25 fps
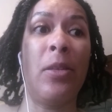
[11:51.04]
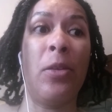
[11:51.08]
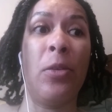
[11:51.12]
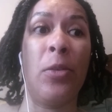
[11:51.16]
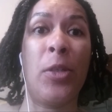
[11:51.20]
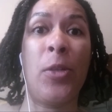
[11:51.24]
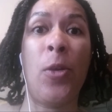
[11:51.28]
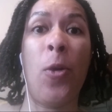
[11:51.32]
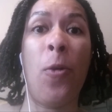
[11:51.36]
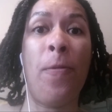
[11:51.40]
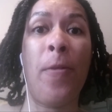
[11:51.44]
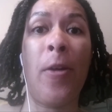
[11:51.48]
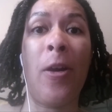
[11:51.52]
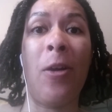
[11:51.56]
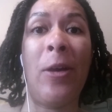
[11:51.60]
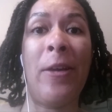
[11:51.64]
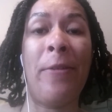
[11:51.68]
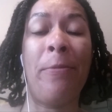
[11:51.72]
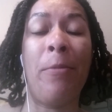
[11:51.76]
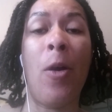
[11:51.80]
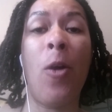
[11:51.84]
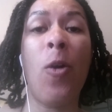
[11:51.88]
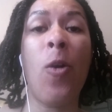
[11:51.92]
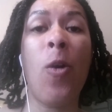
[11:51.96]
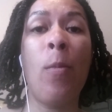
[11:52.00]
you're so far away
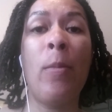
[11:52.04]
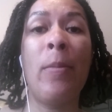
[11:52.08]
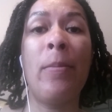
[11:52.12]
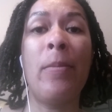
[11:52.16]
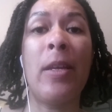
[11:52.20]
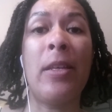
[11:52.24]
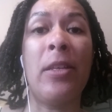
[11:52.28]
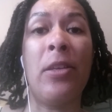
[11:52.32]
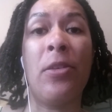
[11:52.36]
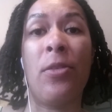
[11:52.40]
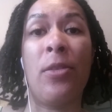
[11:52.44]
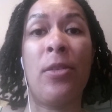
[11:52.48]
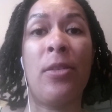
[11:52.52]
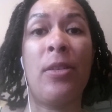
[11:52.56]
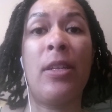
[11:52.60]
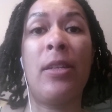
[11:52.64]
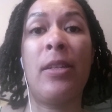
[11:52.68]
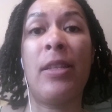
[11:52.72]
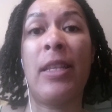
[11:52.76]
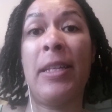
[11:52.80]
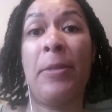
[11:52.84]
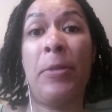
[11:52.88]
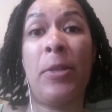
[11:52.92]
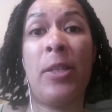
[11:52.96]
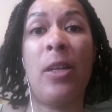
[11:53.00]
from home,
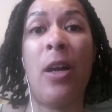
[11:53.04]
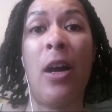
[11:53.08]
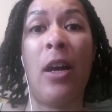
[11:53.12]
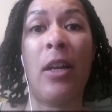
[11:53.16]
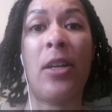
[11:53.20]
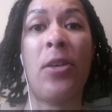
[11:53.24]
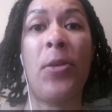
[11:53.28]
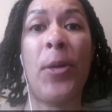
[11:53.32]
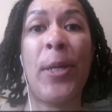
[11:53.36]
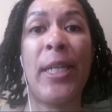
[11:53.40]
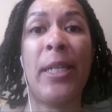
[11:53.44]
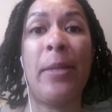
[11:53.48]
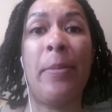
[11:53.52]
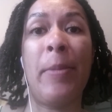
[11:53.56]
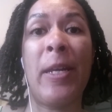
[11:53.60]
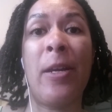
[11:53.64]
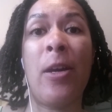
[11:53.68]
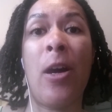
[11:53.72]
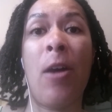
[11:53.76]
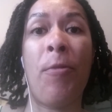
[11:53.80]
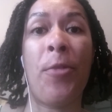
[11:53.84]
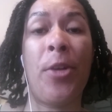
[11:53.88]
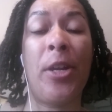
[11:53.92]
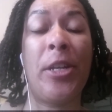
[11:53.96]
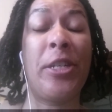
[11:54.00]
it's not going to be
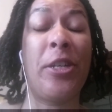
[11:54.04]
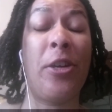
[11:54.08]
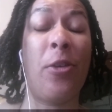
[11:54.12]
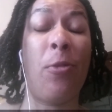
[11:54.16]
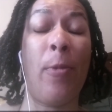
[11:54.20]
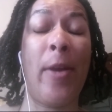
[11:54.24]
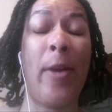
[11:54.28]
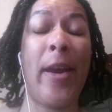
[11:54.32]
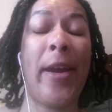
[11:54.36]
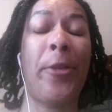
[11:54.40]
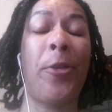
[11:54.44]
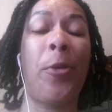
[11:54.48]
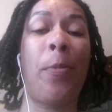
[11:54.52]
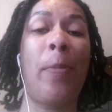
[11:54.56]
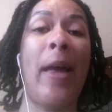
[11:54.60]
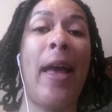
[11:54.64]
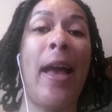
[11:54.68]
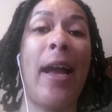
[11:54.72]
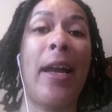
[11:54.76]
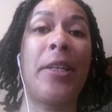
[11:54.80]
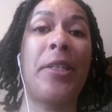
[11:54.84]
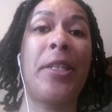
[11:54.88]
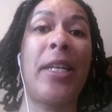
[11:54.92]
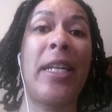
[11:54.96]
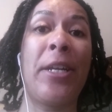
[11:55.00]
covered under your regular
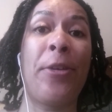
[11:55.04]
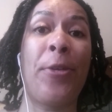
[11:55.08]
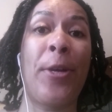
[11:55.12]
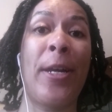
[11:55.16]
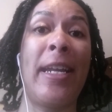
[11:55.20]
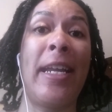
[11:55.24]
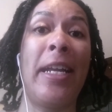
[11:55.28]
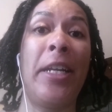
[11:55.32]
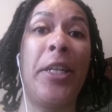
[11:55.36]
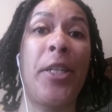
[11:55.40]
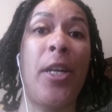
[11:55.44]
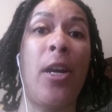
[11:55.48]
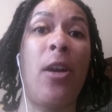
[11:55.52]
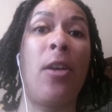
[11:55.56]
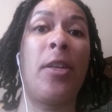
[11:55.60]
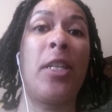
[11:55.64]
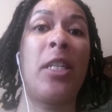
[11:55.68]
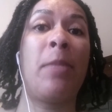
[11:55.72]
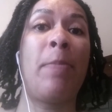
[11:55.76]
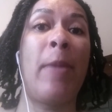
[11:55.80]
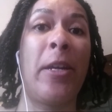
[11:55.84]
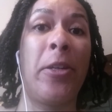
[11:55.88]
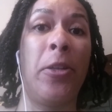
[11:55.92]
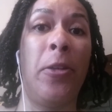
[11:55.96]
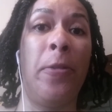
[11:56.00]
package and you're getting charged
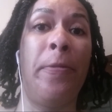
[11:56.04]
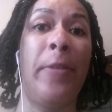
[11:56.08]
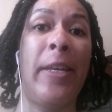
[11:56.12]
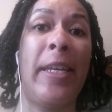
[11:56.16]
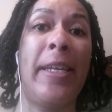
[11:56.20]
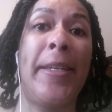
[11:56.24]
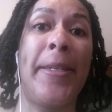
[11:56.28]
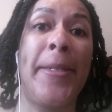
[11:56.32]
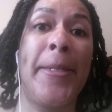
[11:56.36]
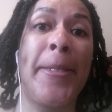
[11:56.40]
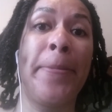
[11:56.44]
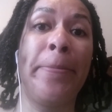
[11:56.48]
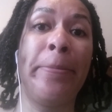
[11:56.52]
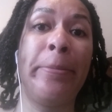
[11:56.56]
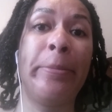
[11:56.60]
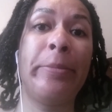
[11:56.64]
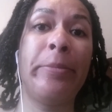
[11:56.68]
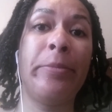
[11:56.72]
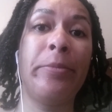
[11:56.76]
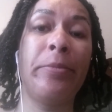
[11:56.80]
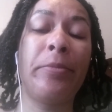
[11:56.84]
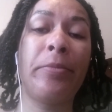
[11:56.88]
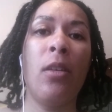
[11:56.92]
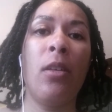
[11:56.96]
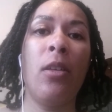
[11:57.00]
special fees.
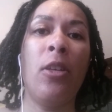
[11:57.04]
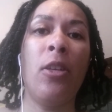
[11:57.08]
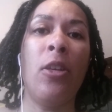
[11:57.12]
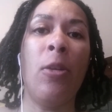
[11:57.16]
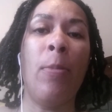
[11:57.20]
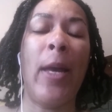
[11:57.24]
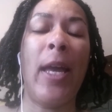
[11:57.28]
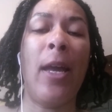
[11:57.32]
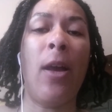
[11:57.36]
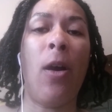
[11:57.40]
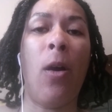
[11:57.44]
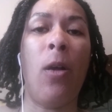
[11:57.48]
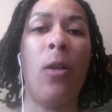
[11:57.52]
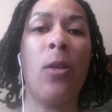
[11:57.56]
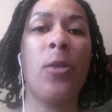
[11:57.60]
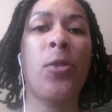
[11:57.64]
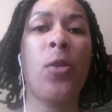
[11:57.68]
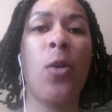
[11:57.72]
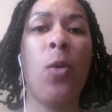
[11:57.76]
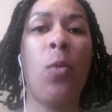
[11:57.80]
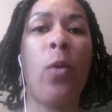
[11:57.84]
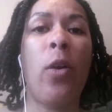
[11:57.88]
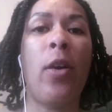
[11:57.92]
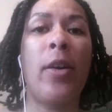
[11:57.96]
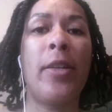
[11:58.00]
You may
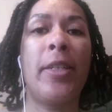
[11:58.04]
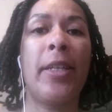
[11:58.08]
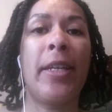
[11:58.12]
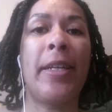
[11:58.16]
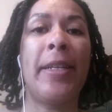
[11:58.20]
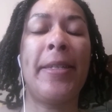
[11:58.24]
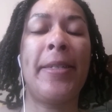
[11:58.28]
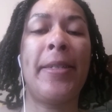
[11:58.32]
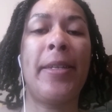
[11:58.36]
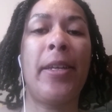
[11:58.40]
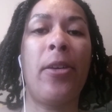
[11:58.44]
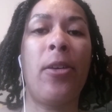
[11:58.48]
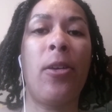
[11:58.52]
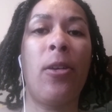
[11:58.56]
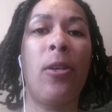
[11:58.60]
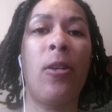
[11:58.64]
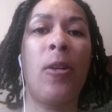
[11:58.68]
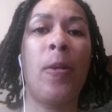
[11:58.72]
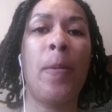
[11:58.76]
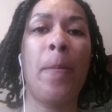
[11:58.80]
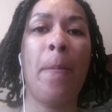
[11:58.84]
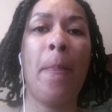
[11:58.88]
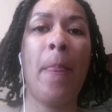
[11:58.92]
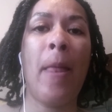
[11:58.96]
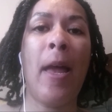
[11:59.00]
also want to
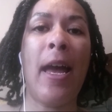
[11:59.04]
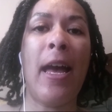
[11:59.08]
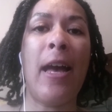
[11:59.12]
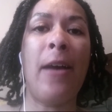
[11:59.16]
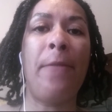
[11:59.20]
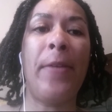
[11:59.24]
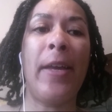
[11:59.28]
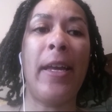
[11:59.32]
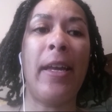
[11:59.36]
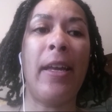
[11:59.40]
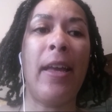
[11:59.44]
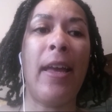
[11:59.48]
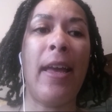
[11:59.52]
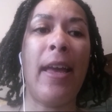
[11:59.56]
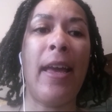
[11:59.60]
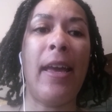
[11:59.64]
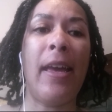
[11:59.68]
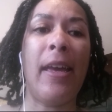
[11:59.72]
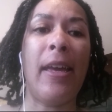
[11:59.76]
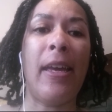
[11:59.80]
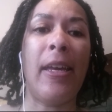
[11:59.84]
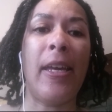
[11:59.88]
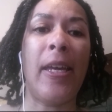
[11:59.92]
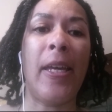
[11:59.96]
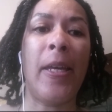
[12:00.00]
consider having
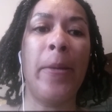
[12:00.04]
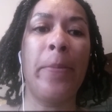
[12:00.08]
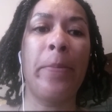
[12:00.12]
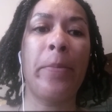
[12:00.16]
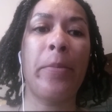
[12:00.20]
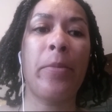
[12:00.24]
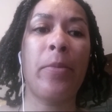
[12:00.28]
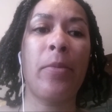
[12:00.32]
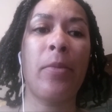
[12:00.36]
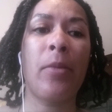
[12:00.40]
a